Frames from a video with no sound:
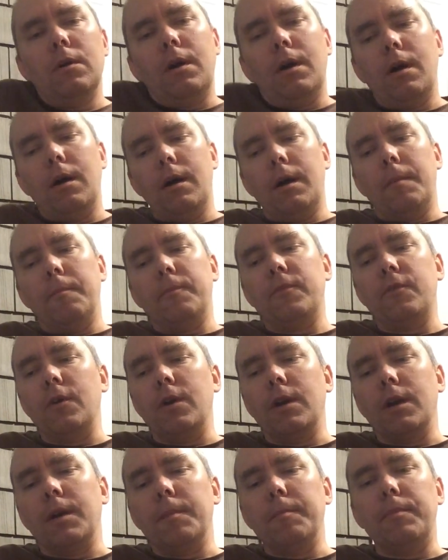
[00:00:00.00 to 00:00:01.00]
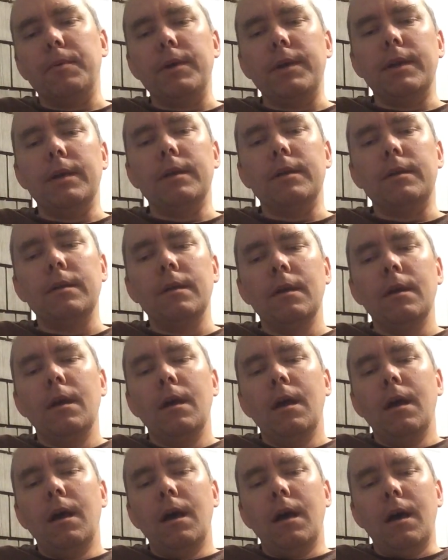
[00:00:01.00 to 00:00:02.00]
I'm still going to complete it,
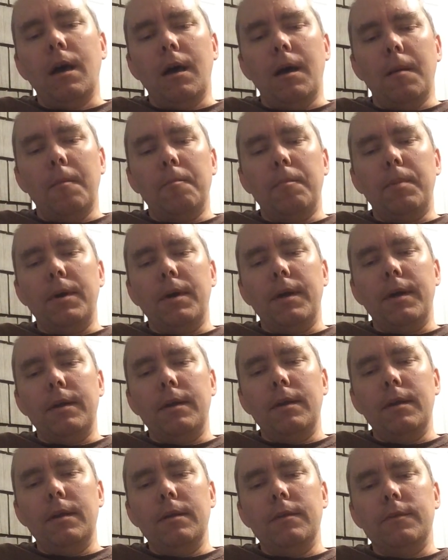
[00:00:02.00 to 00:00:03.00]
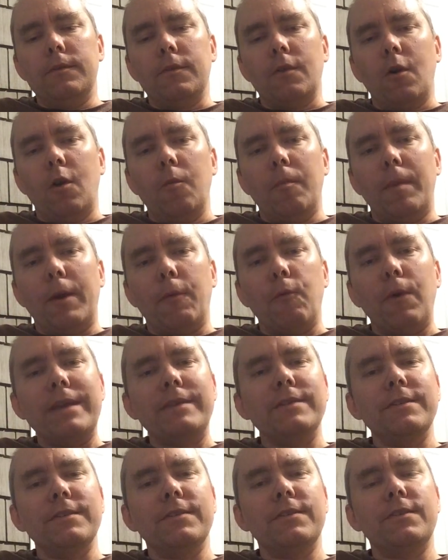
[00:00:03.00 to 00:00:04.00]
but it's called My
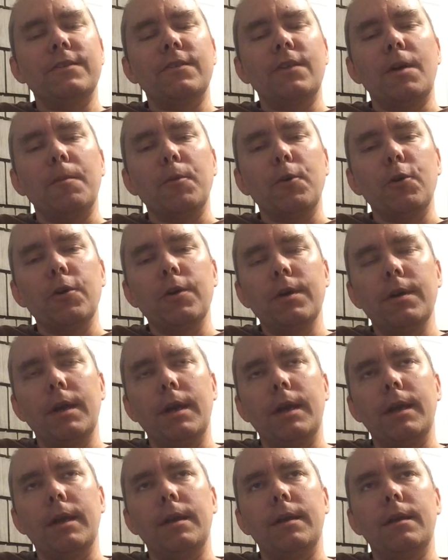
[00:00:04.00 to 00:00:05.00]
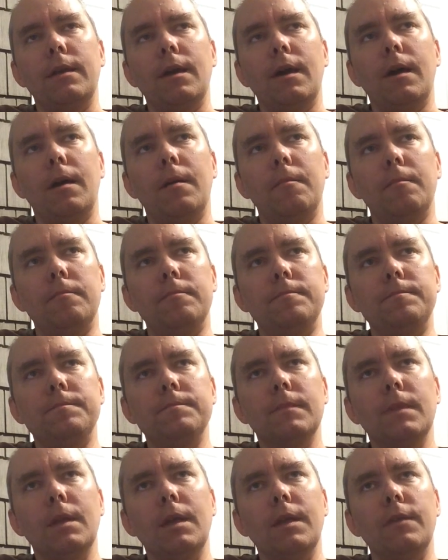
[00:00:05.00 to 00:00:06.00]
Racist Summer, and
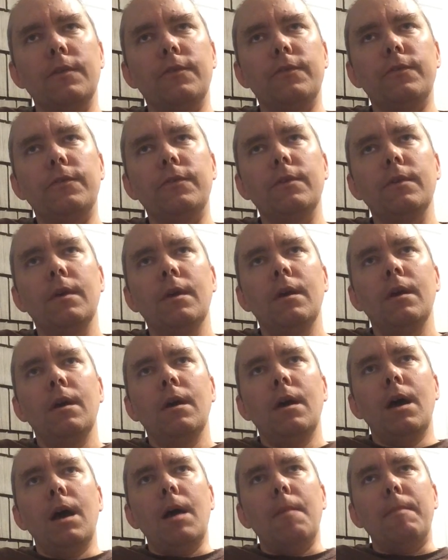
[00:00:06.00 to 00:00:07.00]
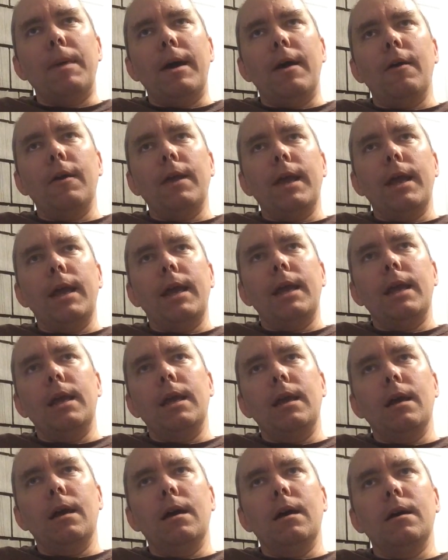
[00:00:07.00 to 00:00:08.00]
it's about
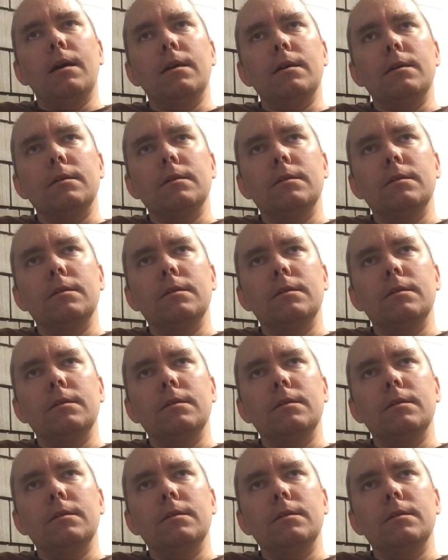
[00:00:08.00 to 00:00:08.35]
a